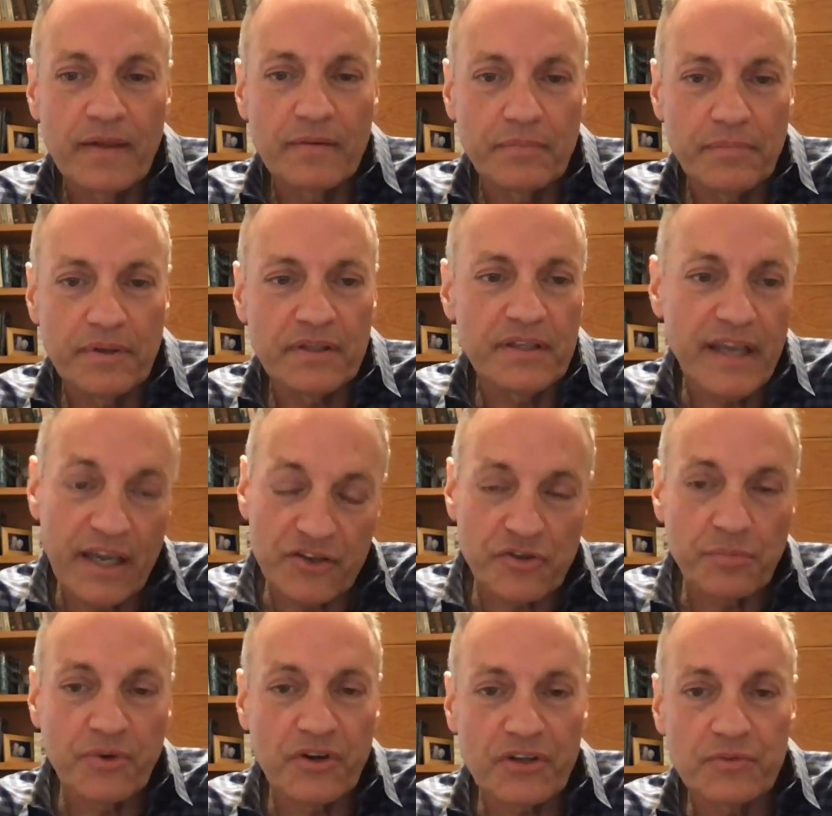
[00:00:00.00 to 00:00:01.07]
where the Asian
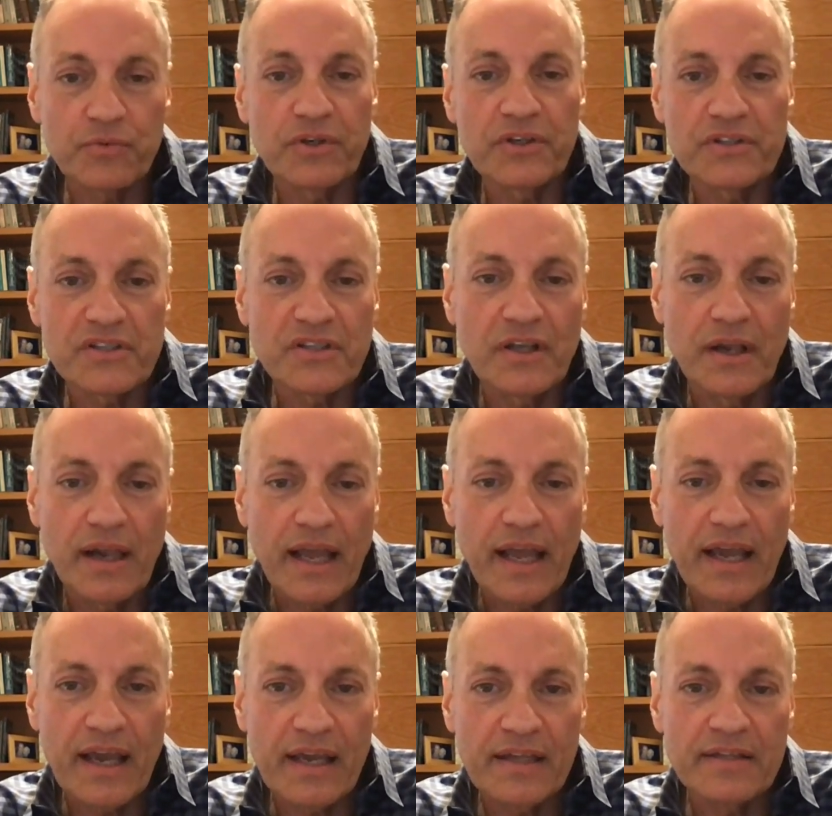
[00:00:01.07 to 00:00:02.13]
market was.
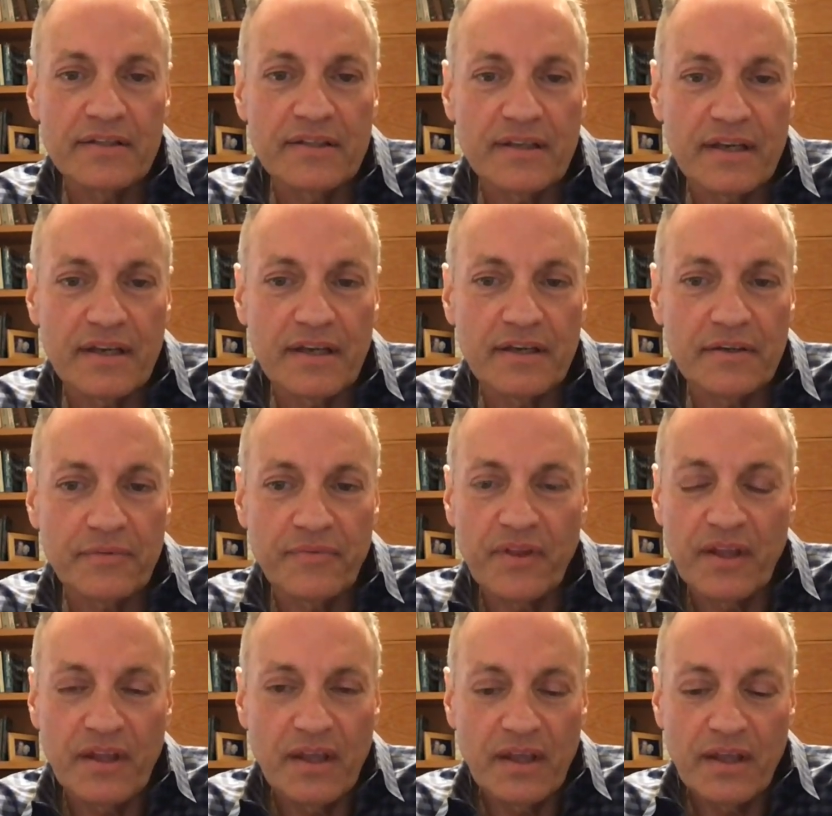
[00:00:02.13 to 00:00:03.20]
And
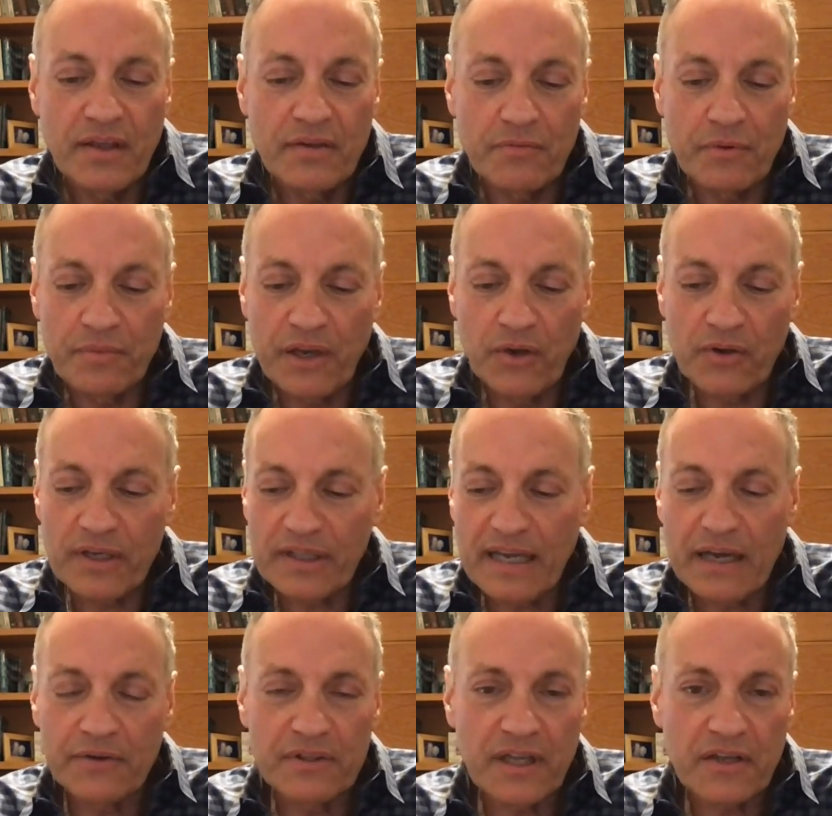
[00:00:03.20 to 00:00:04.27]
when we look at
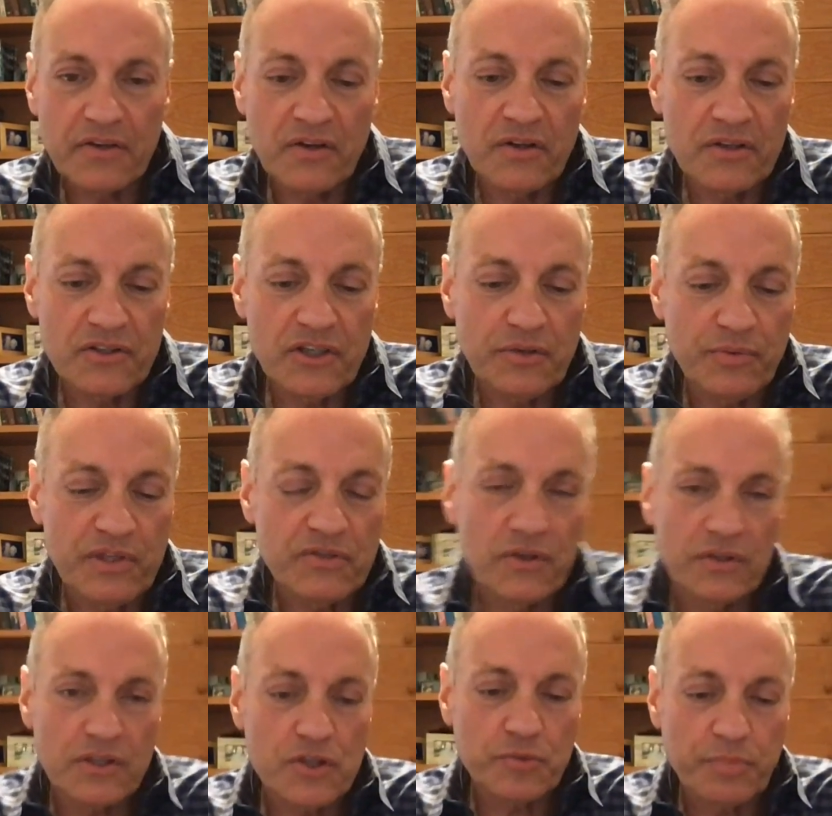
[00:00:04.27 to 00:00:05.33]
our technology, we saw
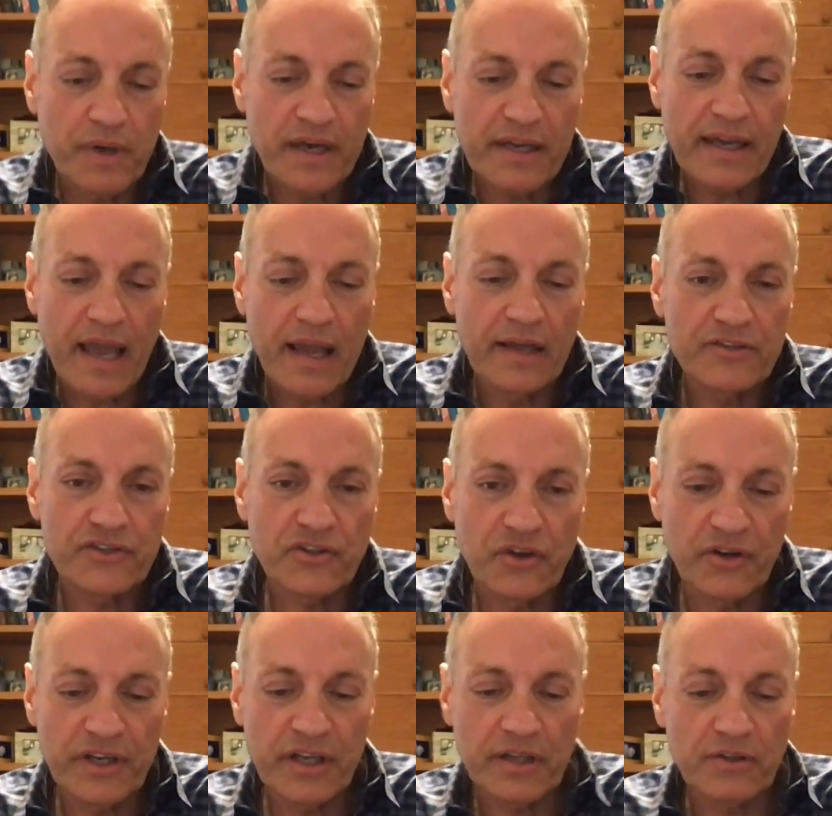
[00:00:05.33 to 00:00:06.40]
the spike
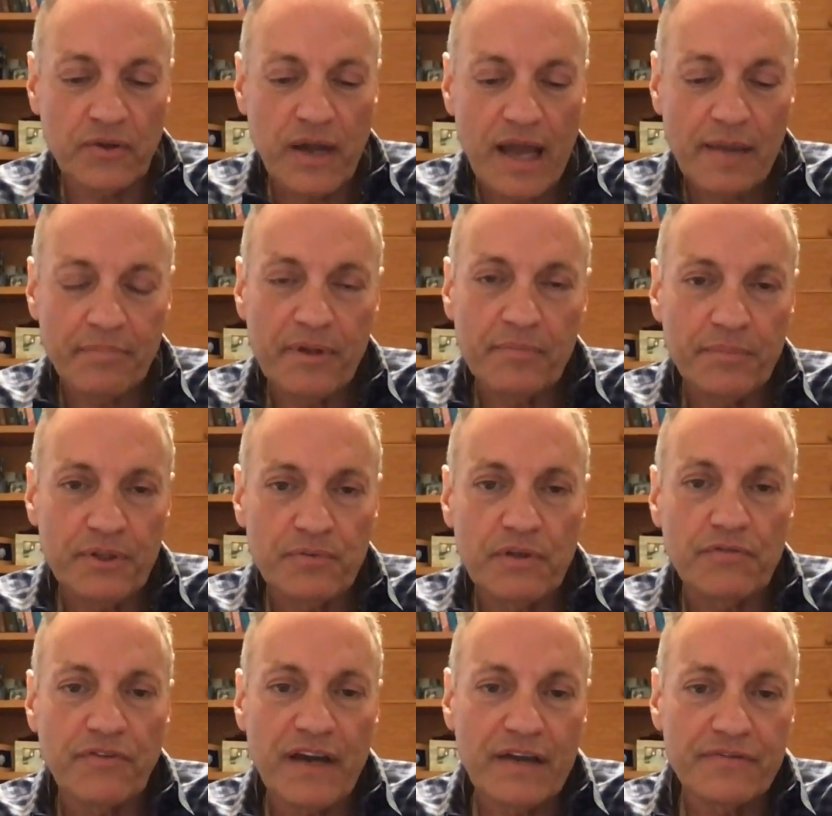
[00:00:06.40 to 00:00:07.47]
starting to happen between
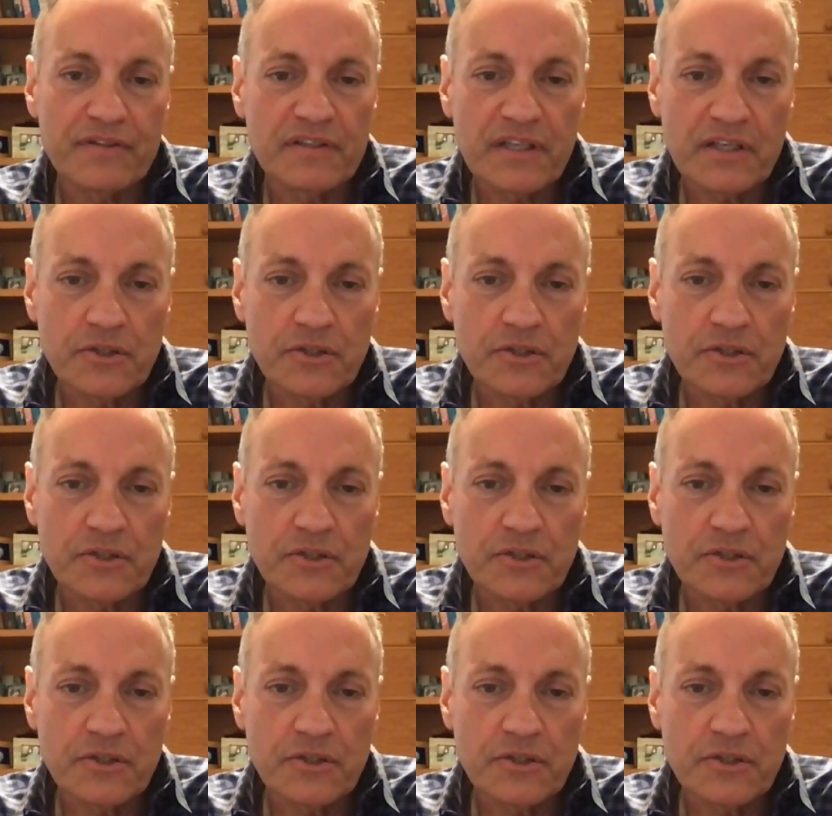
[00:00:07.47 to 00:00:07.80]
5 and 6